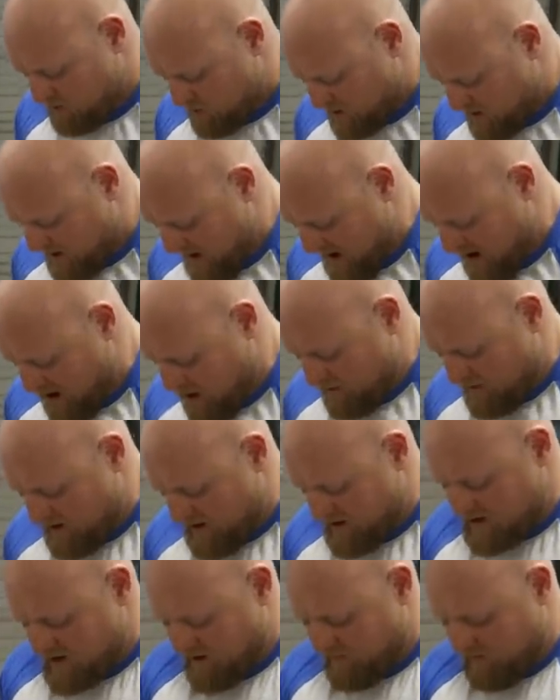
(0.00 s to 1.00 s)
but now I'm
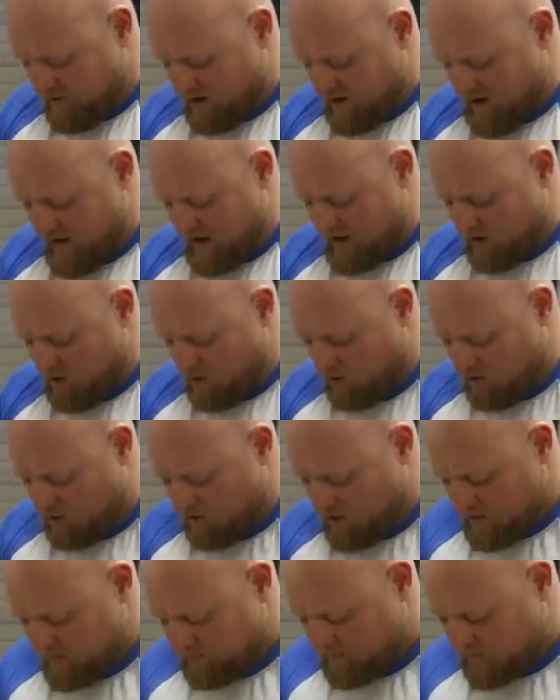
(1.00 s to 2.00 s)
at a different
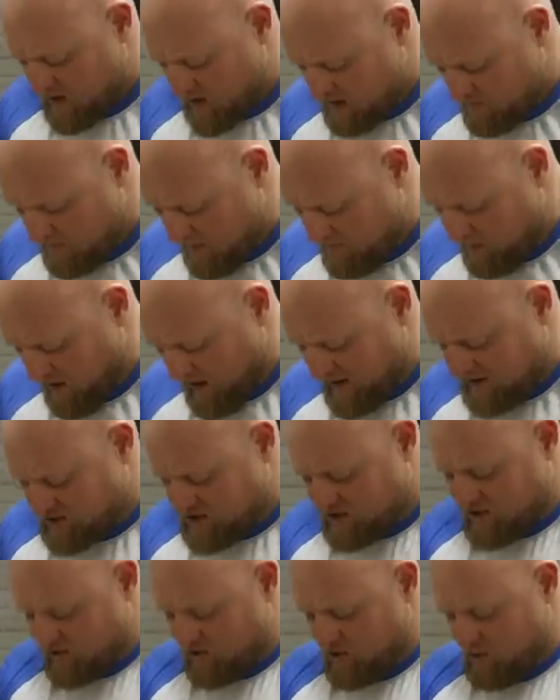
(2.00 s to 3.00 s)
angle and my
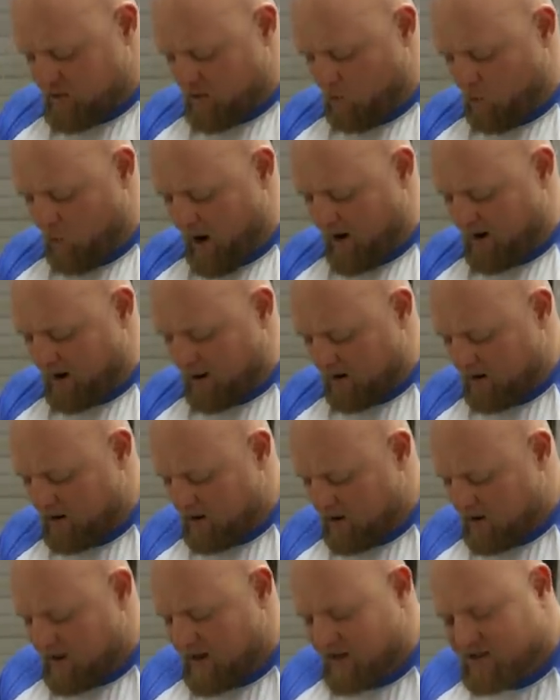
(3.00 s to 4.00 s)
body's just a little bit wider.